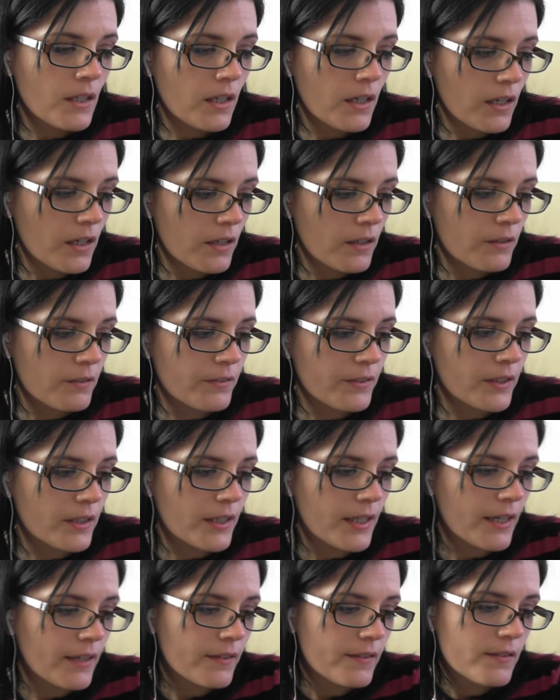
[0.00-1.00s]
over the
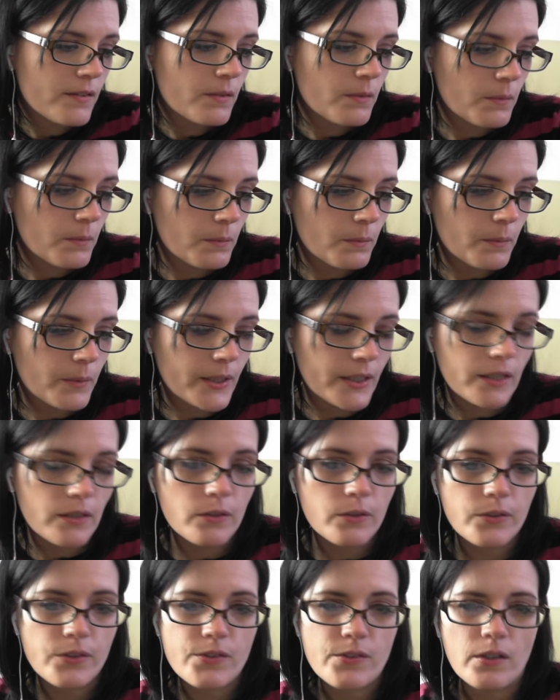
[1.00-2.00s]
next week
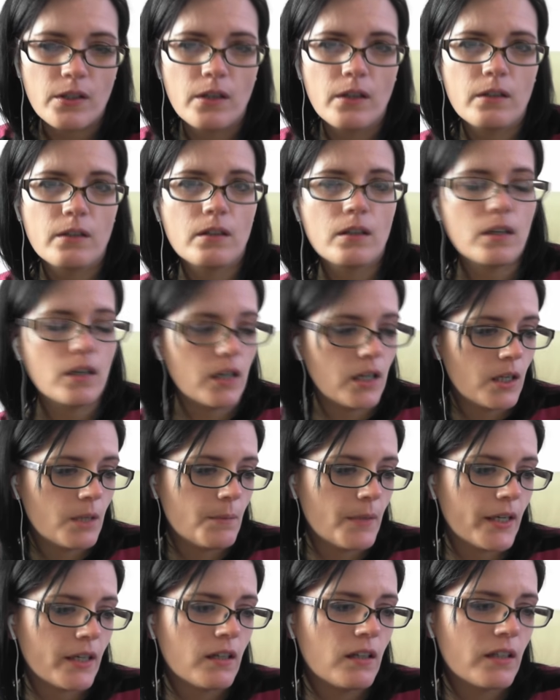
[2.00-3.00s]
or so.
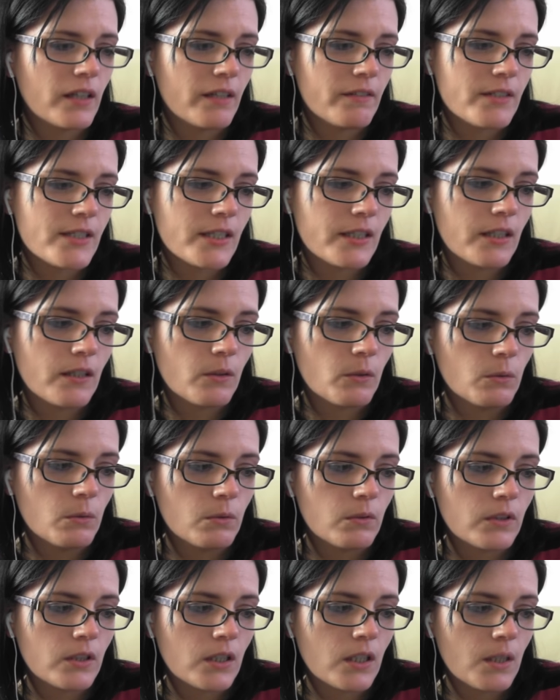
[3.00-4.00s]
I can't guarantee they're all
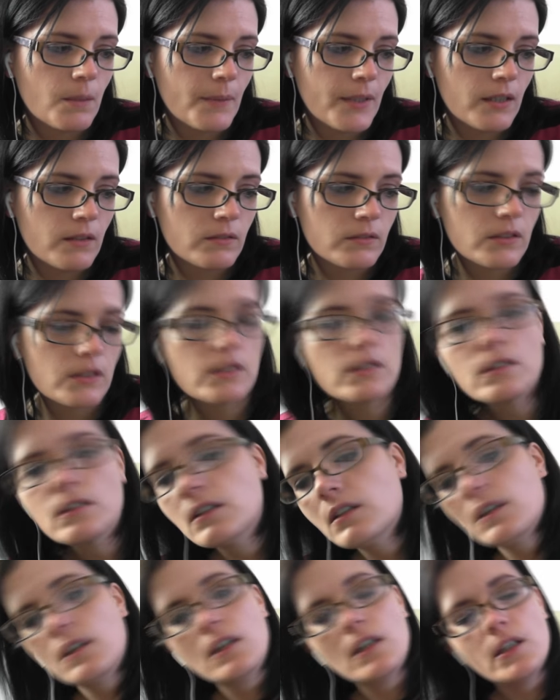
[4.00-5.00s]
going to come out
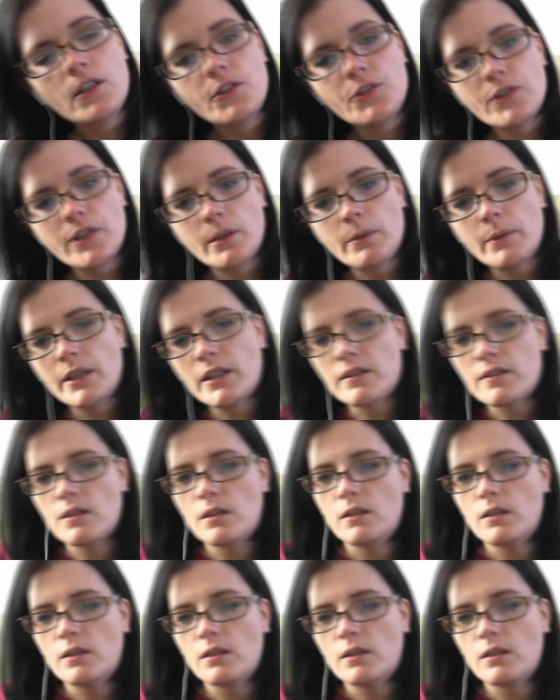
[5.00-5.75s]
straight away because I